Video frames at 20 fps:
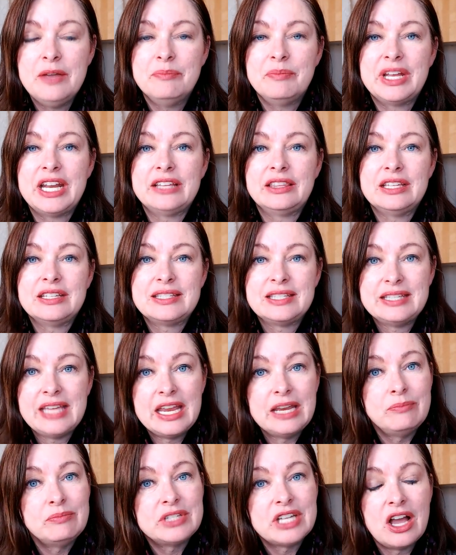But at the
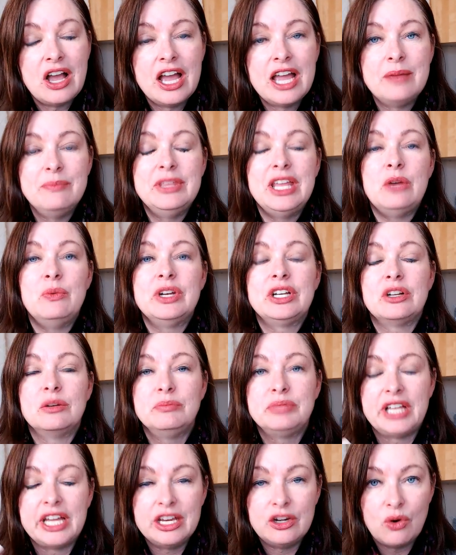same time, they would
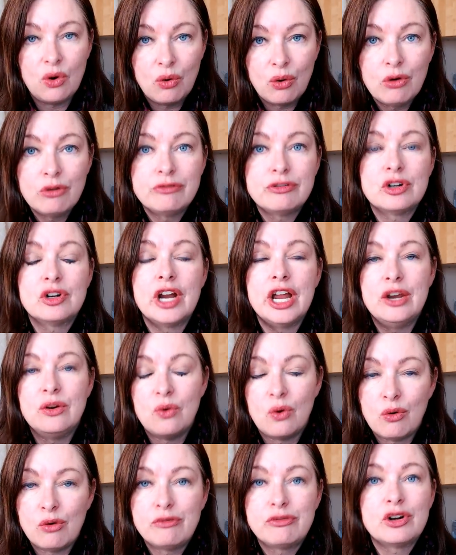complain over and
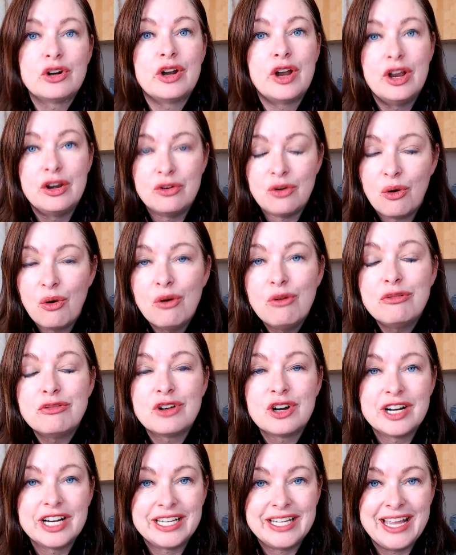over and
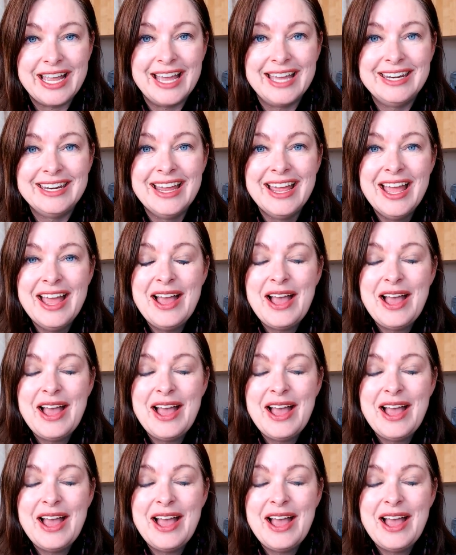over again